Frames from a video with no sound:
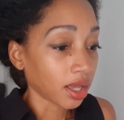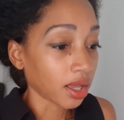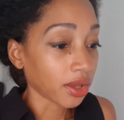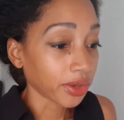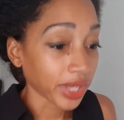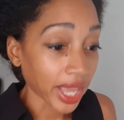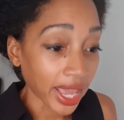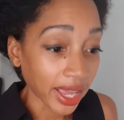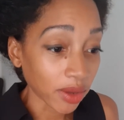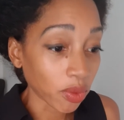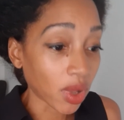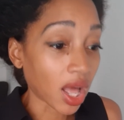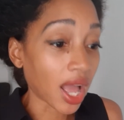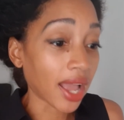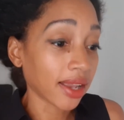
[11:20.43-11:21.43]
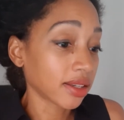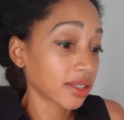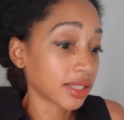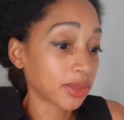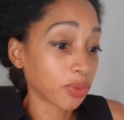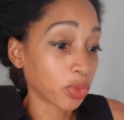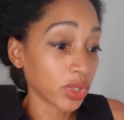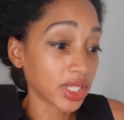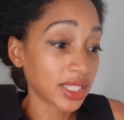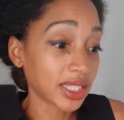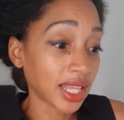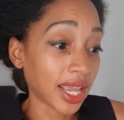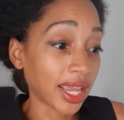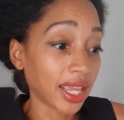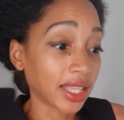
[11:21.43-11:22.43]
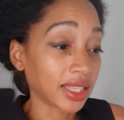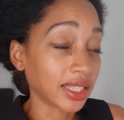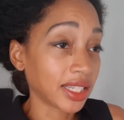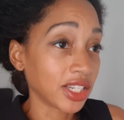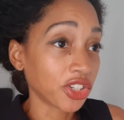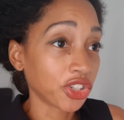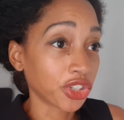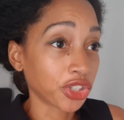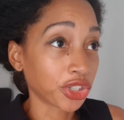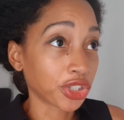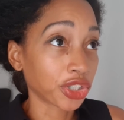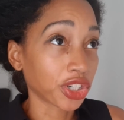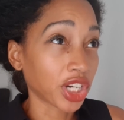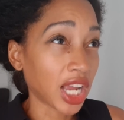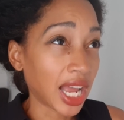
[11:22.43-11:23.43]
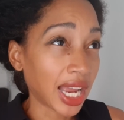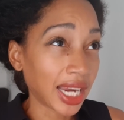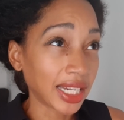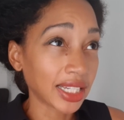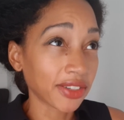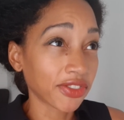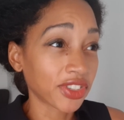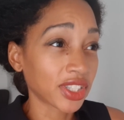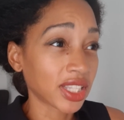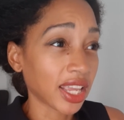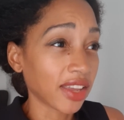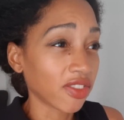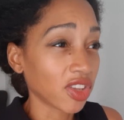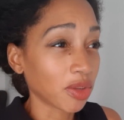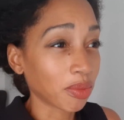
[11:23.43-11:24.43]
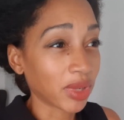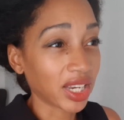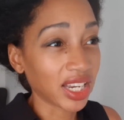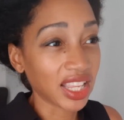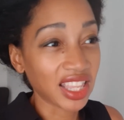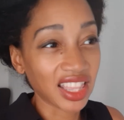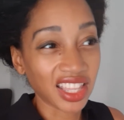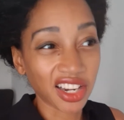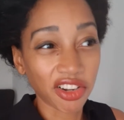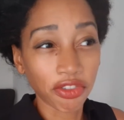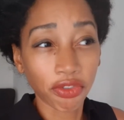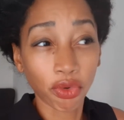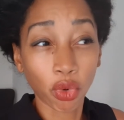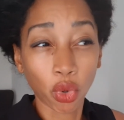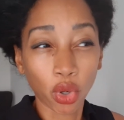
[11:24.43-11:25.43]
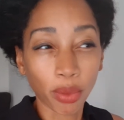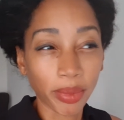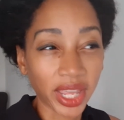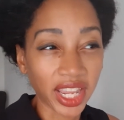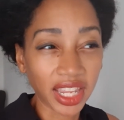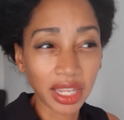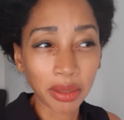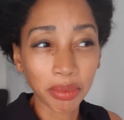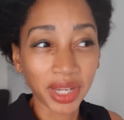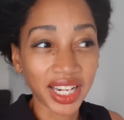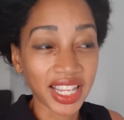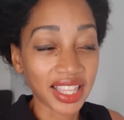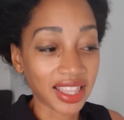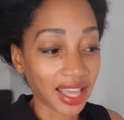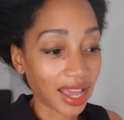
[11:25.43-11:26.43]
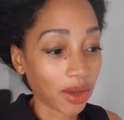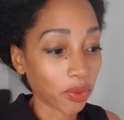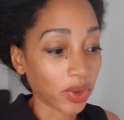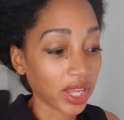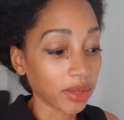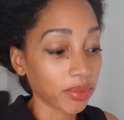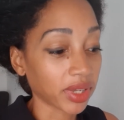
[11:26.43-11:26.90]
Okay, well, I would say at least you're kind of saving money, therefore making money that way,